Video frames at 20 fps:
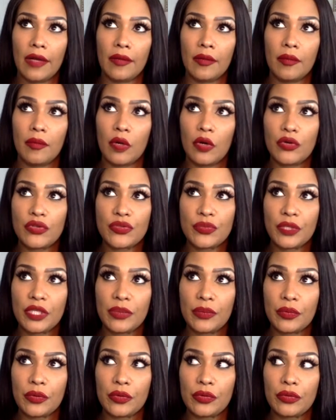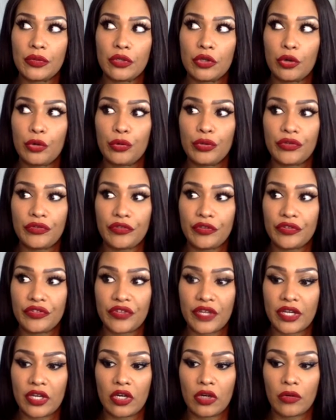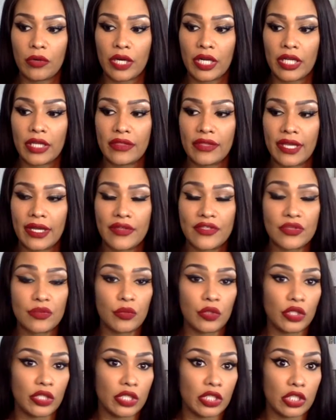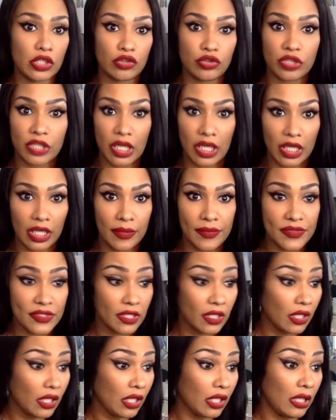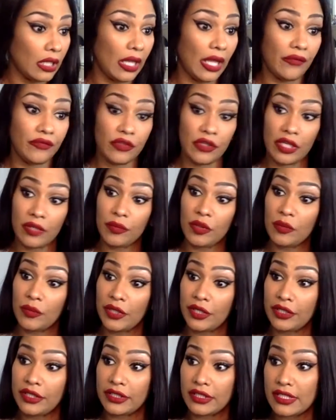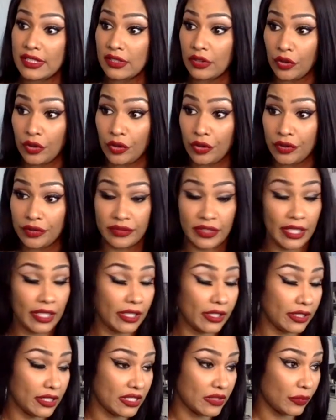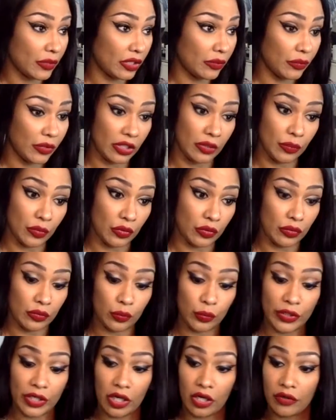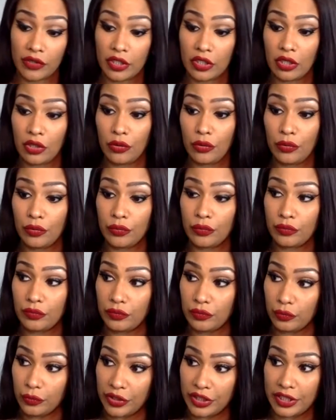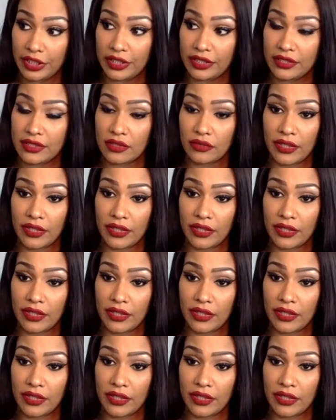Most people know what it feels like already 1,000, million, 100 times after they've been married this long, dated this many people. We already know what it is.